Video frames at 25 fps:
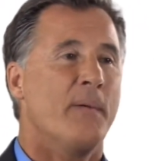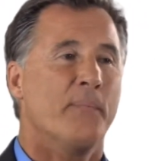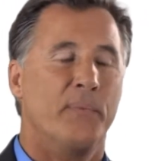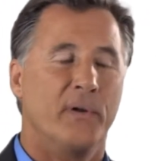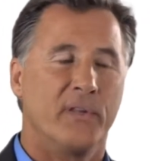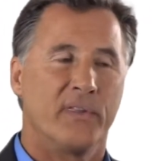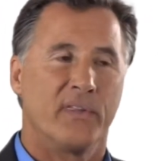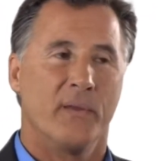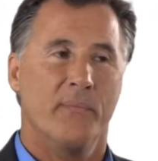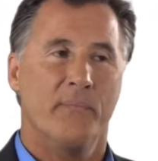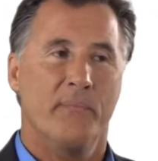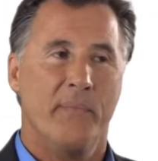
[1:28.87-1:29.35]

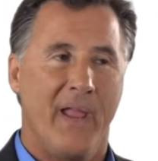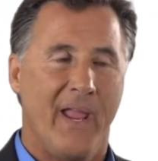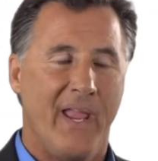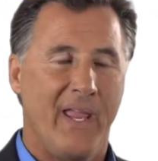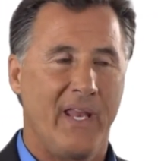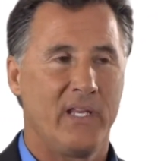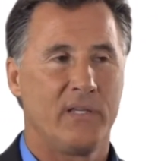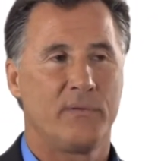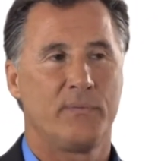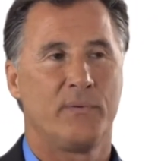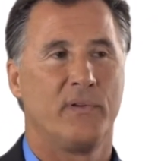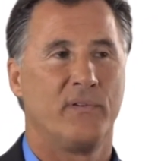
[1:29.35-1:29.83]
But the
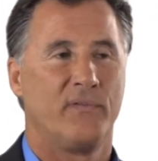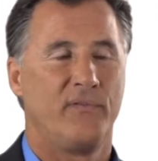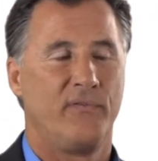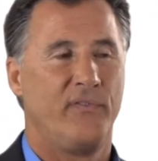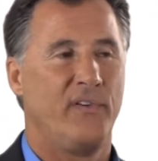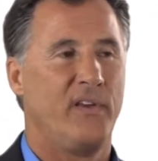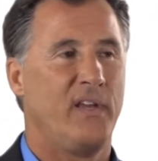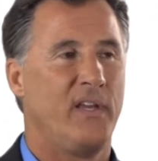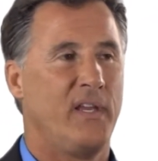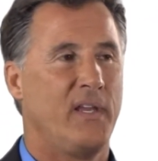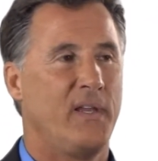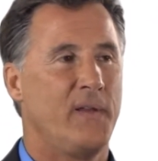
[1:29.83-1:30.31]
management
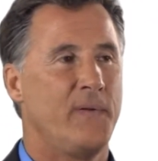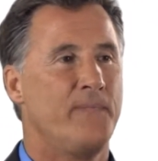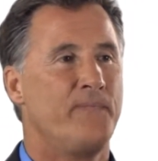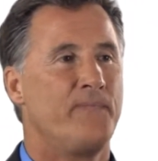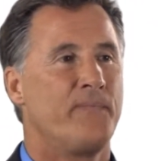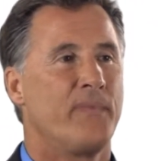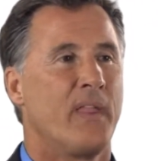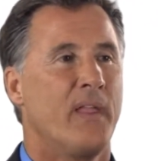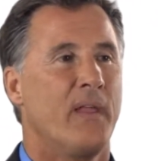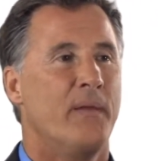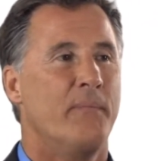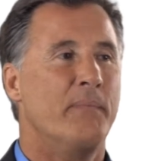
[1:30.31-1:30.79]
fee
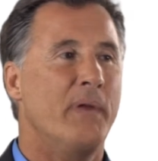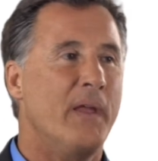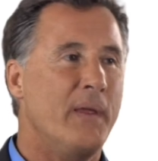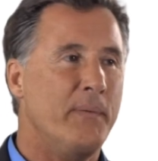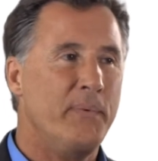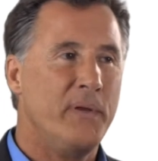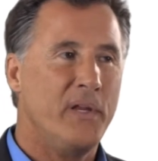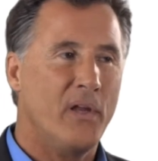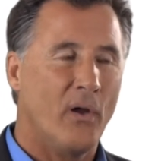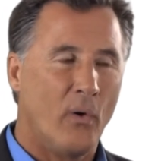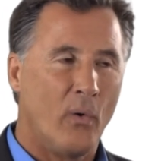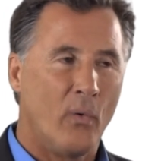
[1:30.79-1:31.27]
may
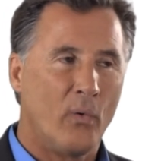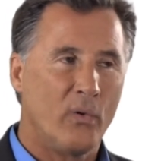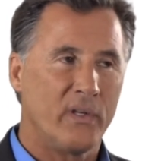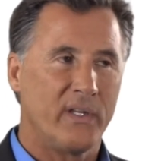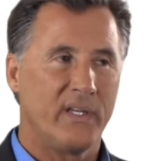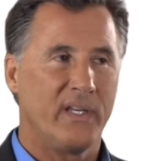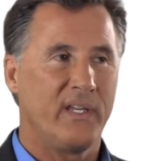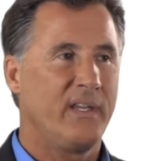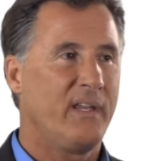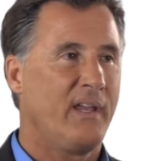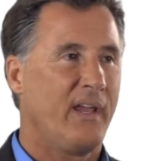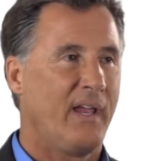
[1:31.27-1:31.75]
be
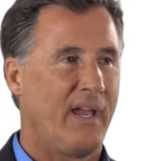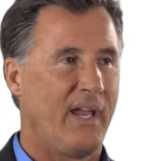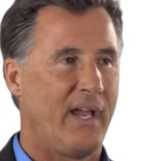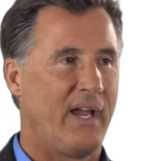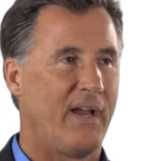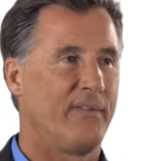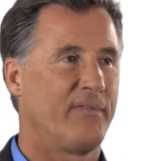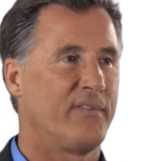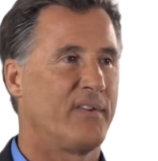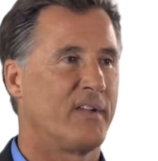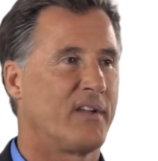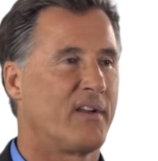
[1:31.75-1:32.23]
only
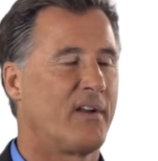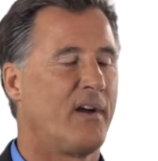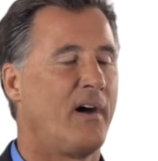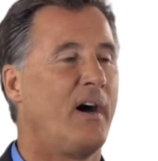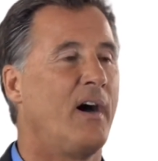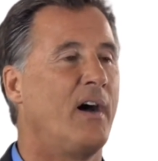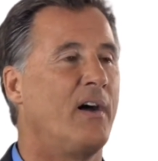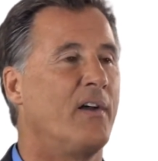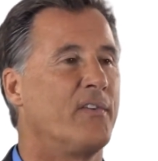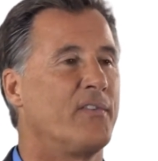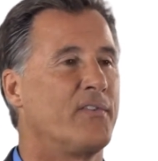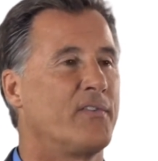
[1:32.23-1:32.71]
half the
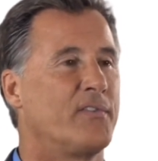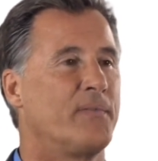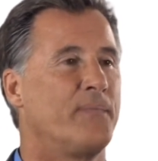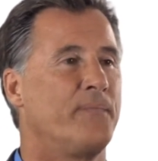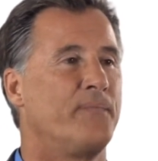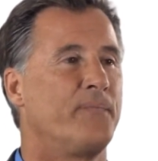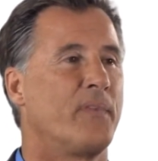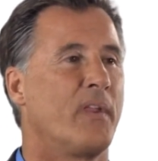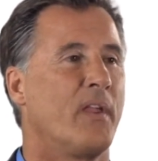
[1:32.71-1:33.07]
cost.